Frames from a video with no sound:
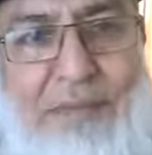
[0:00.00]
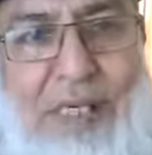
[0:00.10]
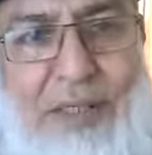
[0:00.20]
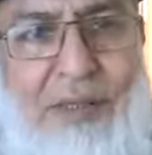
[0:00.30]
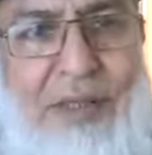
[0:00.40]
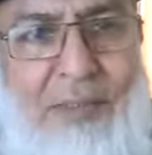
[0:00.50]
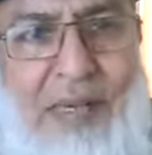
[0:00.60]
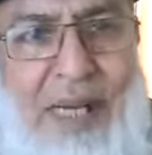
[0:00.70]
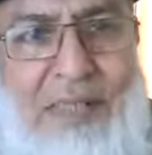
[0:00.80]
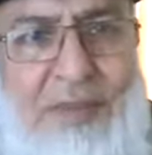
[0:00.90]
You know the
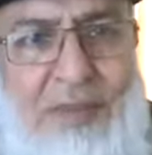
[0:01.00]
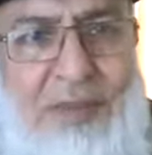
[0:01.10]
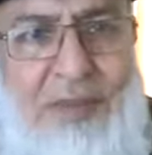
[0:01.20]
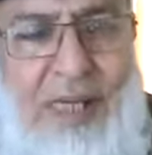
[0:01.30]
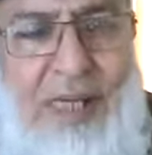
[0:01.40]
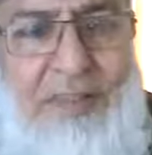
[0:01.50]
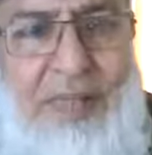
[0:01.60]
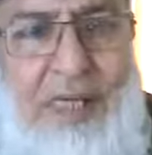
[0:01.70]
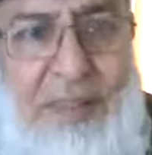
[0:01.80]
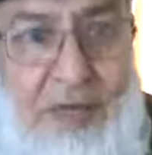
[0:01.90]
bagasse of sugar cane,
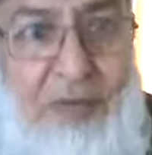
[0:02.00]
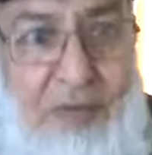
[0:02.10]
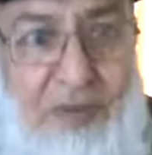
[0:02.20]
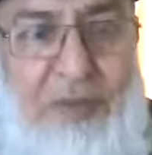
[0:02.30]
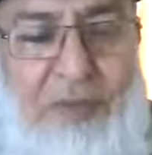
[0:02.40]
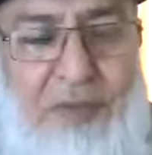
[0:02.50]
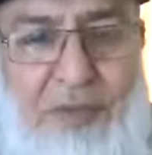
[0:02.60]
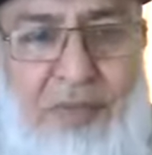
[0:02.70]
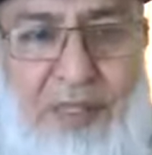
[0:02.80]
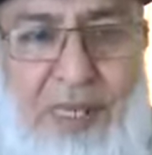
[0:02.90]
the refuse of
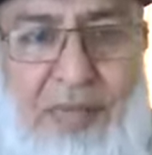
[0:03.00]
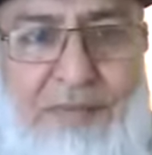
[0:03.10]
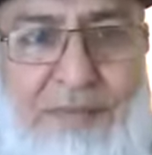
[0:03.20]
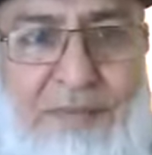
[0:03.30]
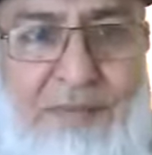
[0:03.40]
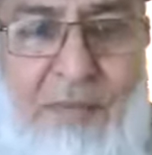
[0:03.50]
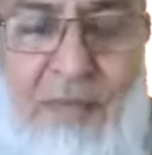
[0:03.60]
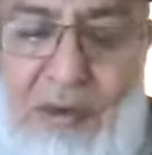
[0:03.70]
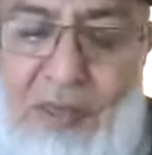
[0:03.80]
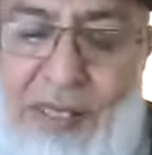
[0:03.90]
sugar cane.
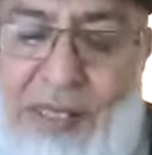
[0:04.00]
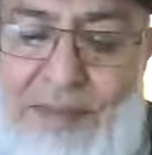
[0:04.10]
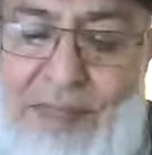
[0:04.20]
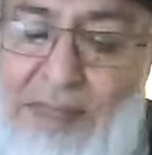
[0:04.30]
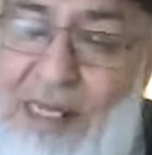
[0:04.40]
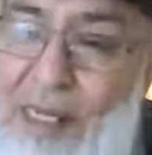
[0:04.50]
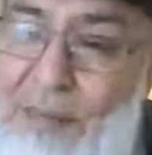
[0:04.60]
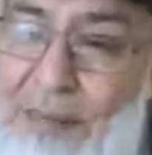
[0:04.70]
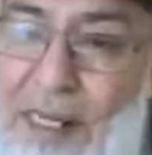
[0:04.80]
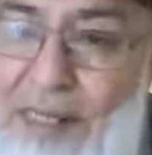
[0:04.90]
Okay, they
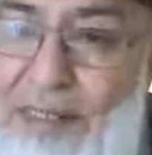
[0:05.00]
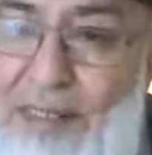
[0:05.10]
can make